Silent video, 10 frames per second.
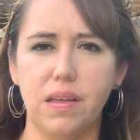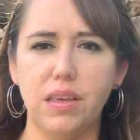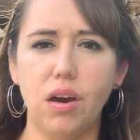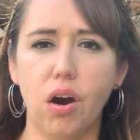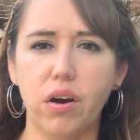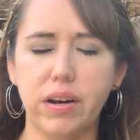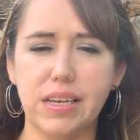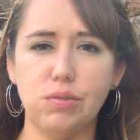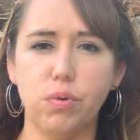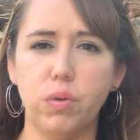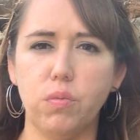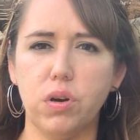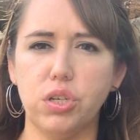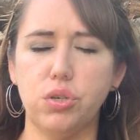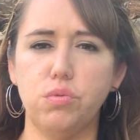The heart is what we
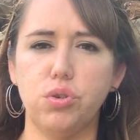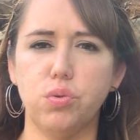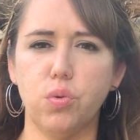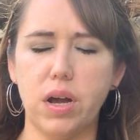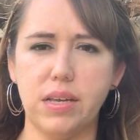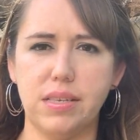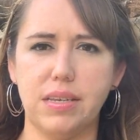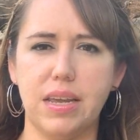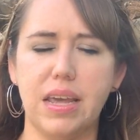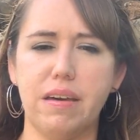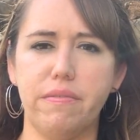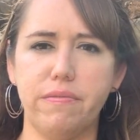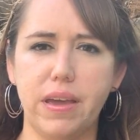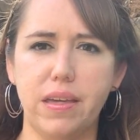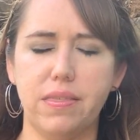want to trust and have
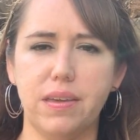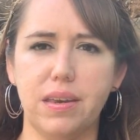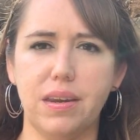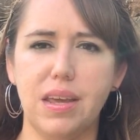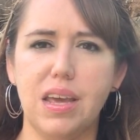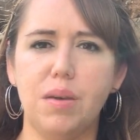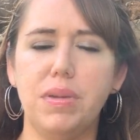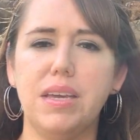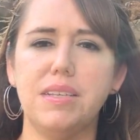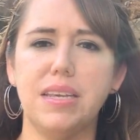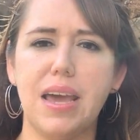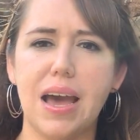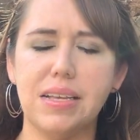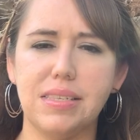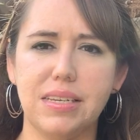faith in because it
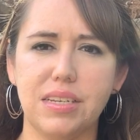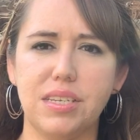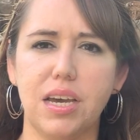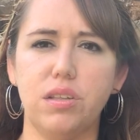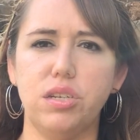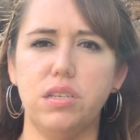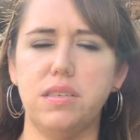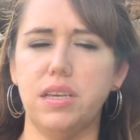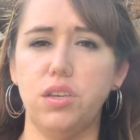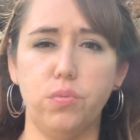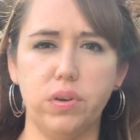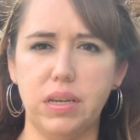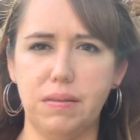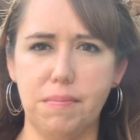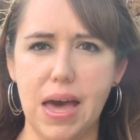has the intelligence that you
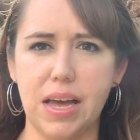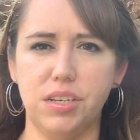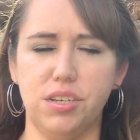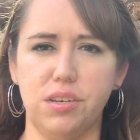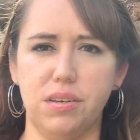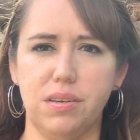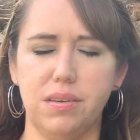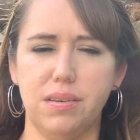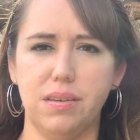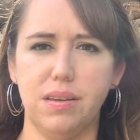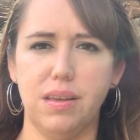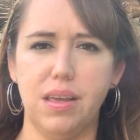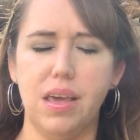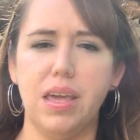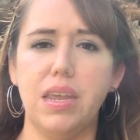wouldn't imagine.
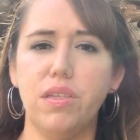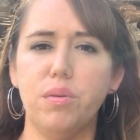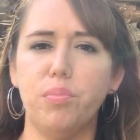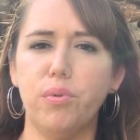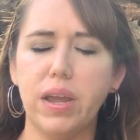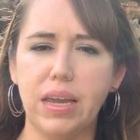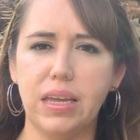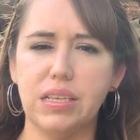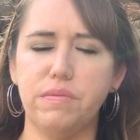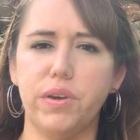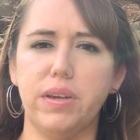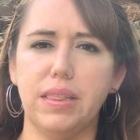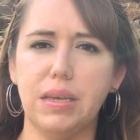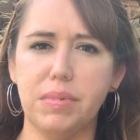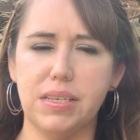Now, the brain is very
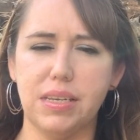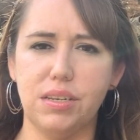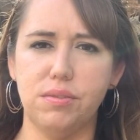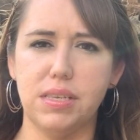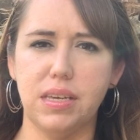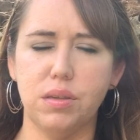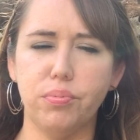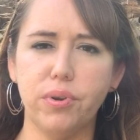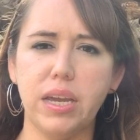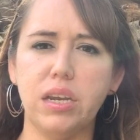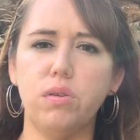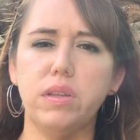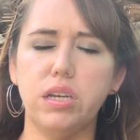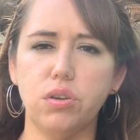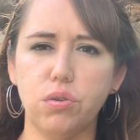limited, you see. The brain
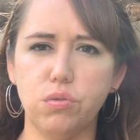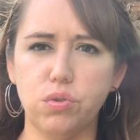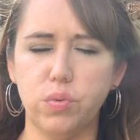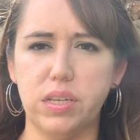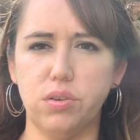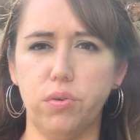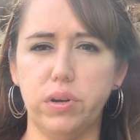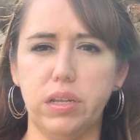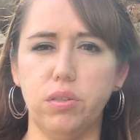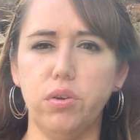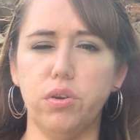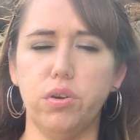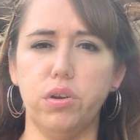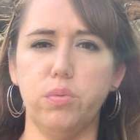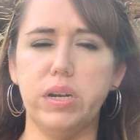only knows what it's already
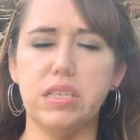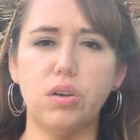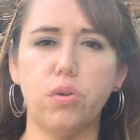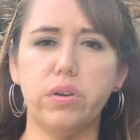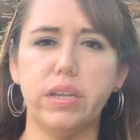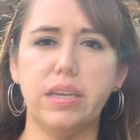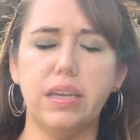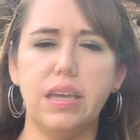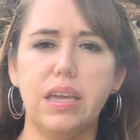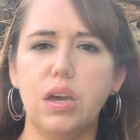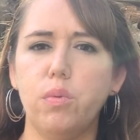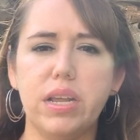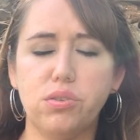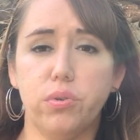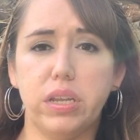learned, what it's already what
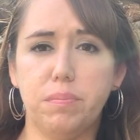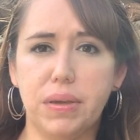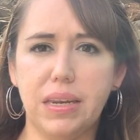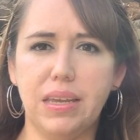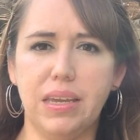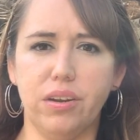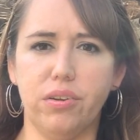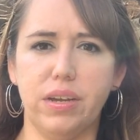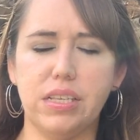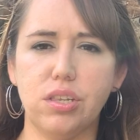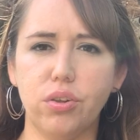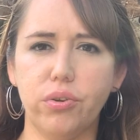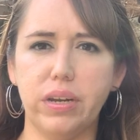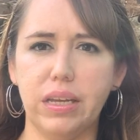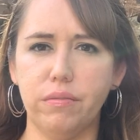has already been here. It's
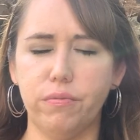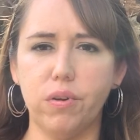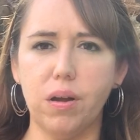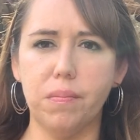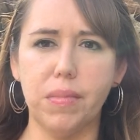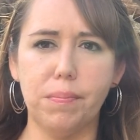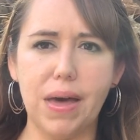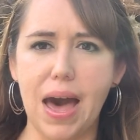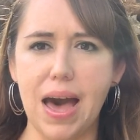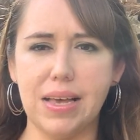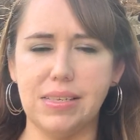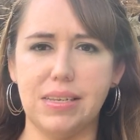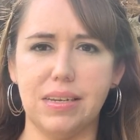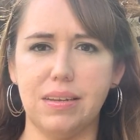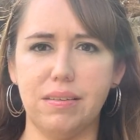learning from
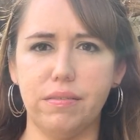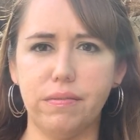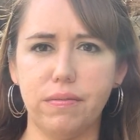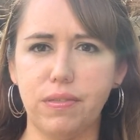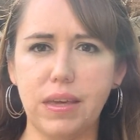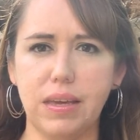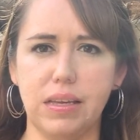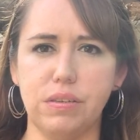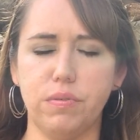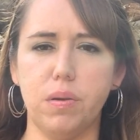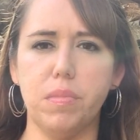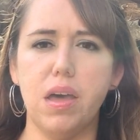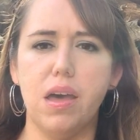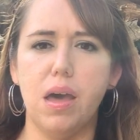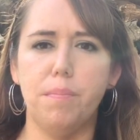past things, from
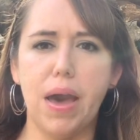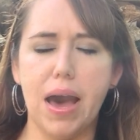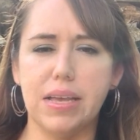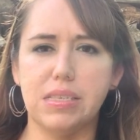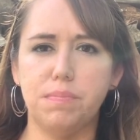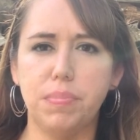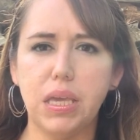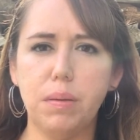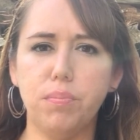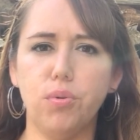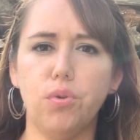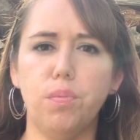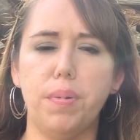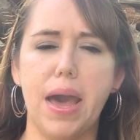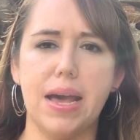past
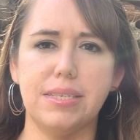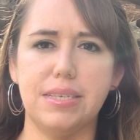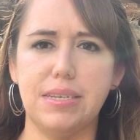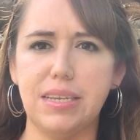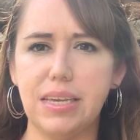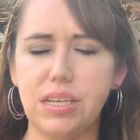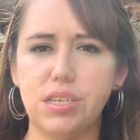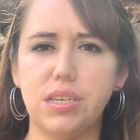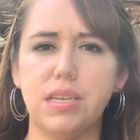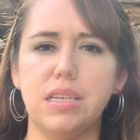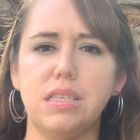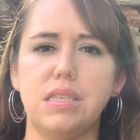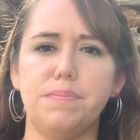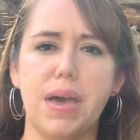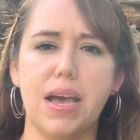people, past
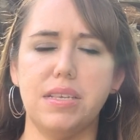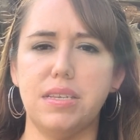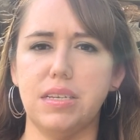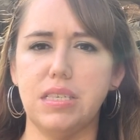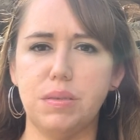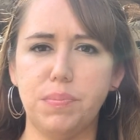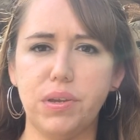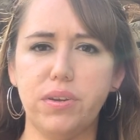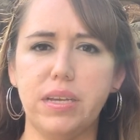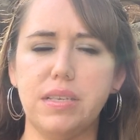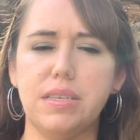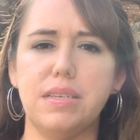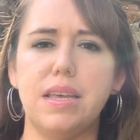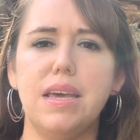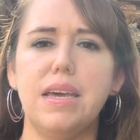teachings, past
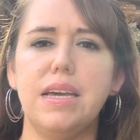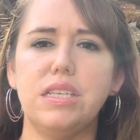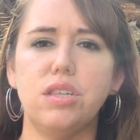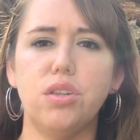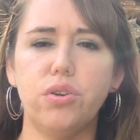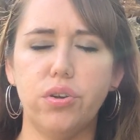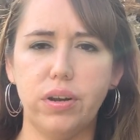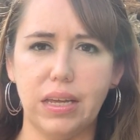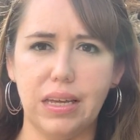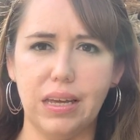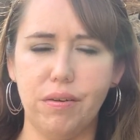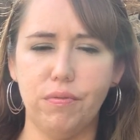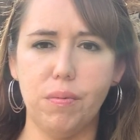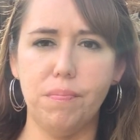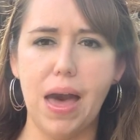experiences. It's learning
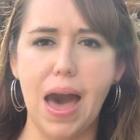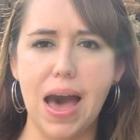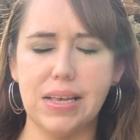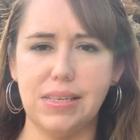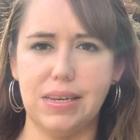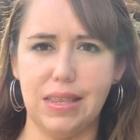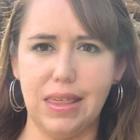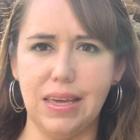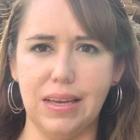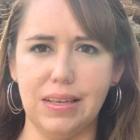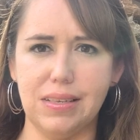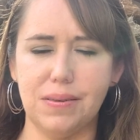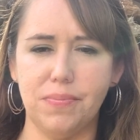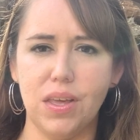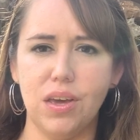from past things.
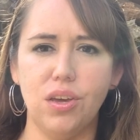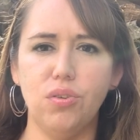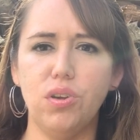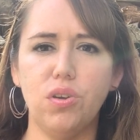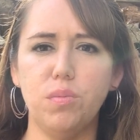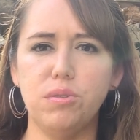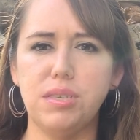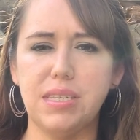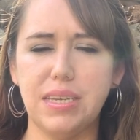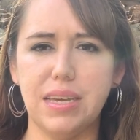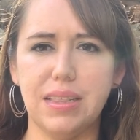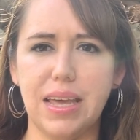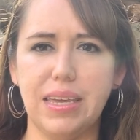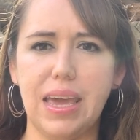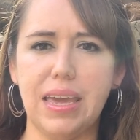You could almost see it
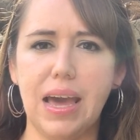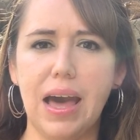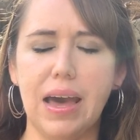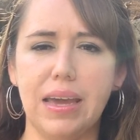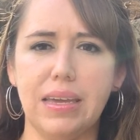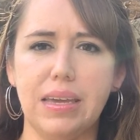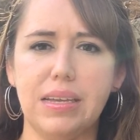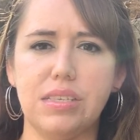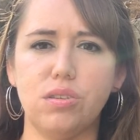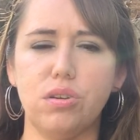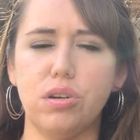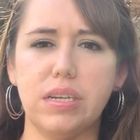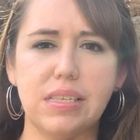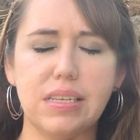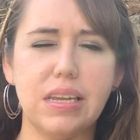like AI. It's or
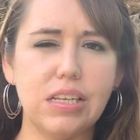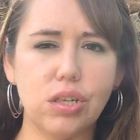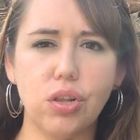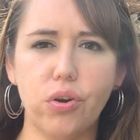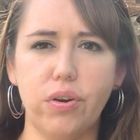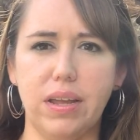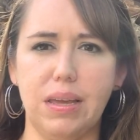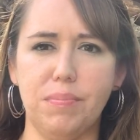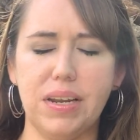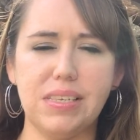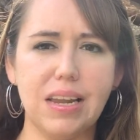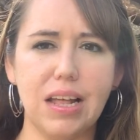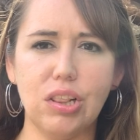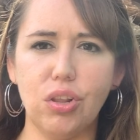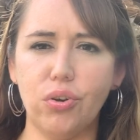it's it's learning, but it's
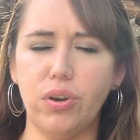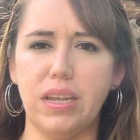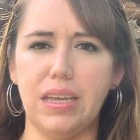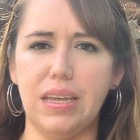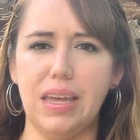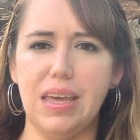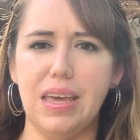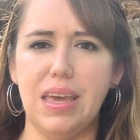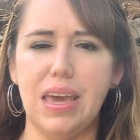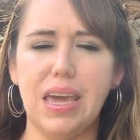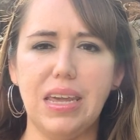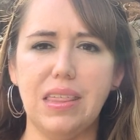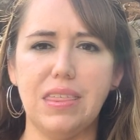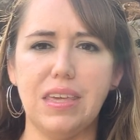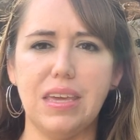not learning
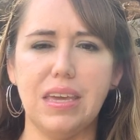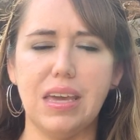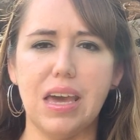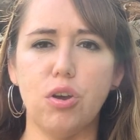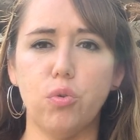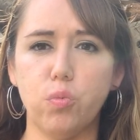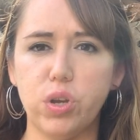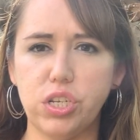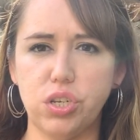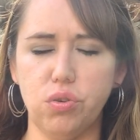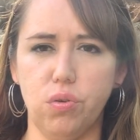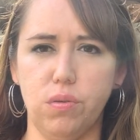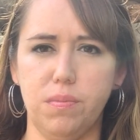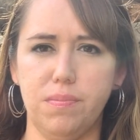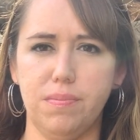anything original.